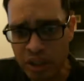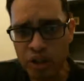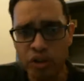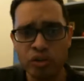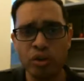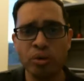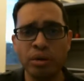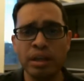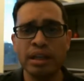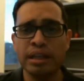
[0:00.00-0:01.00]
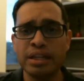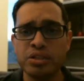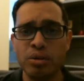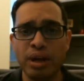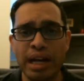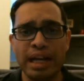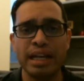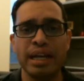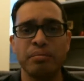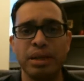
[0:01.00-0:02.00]
So let's go ahead
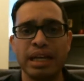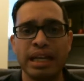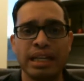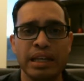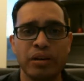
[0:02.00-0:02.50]
and begin here.